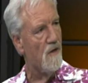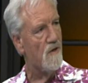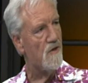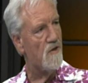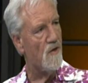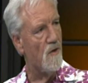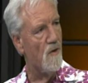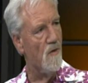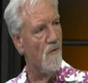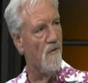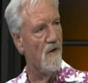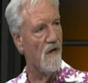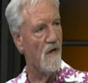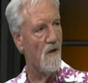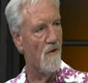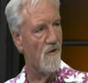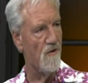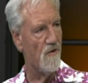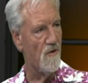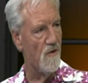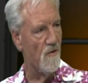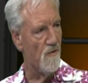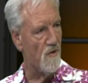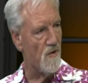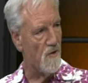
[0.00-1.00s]
to the
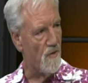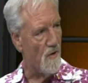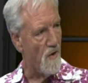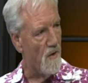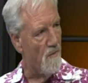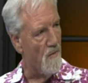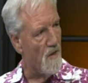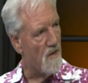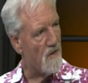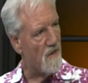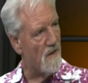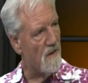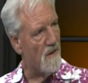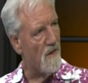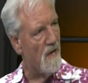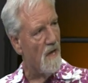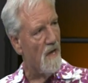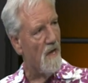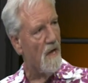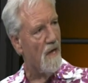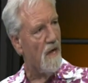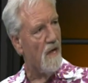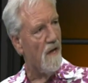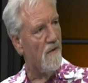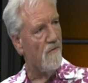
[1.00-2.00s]
Constitutional Commission
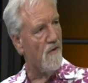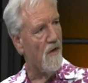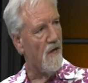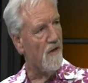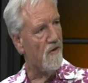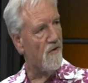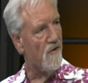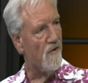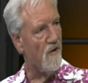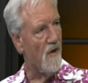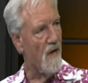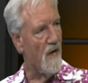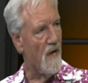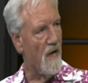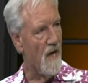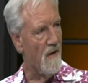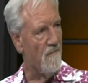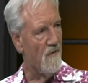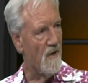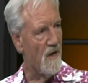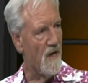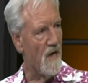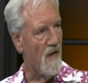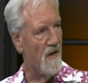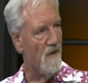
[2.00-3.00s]
that uh,
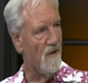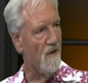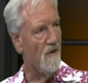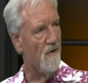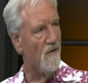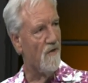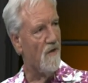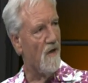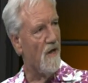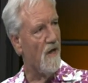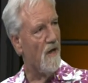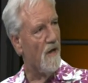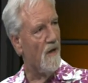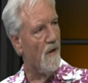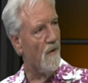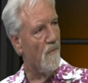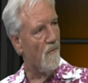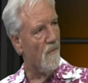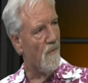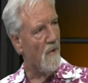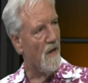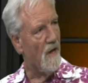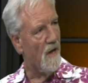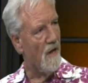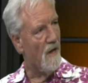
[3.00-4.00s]
advocated um,
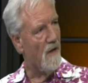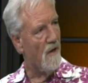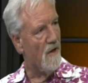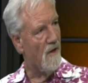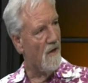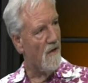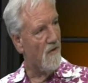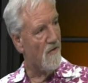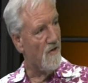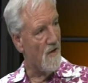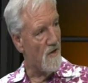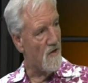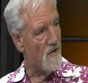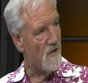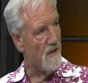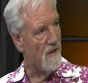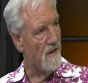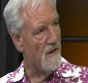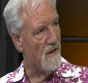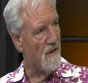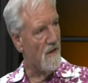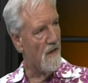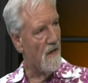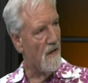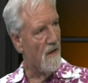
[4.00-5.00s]
uh,
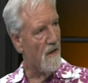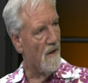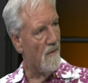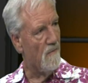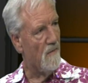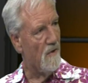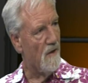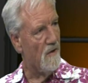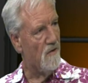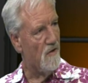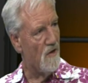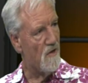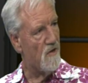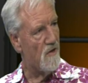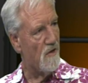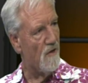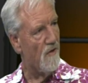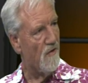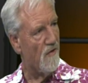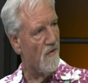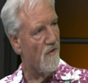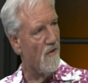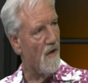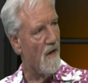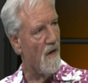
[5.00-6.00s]
essentially um,
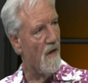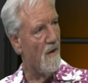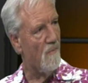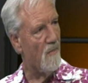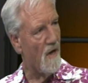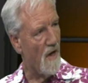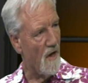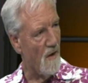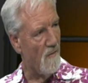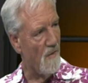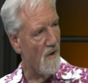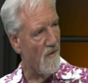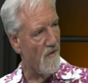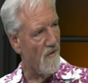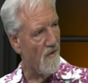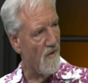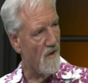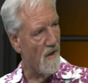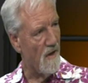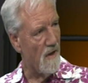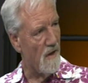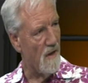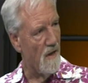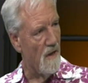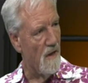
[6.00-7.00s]
Indigenous uh,
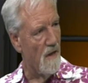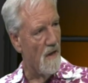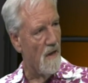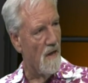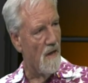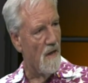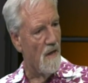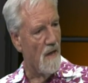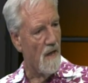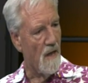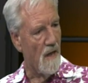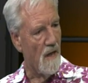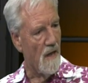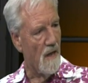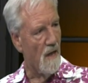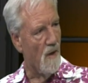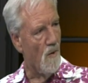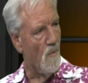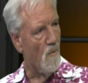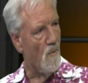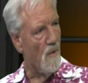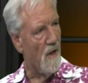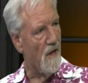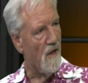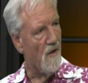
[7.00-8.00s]
paramountcy.
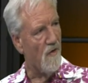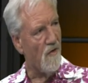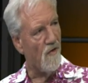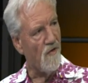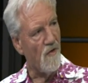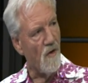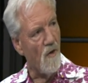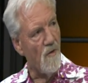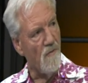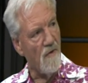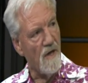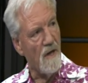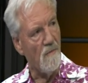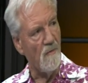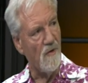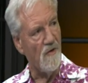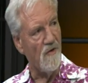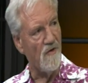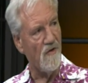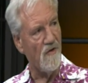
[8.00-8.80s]
Um, and so that would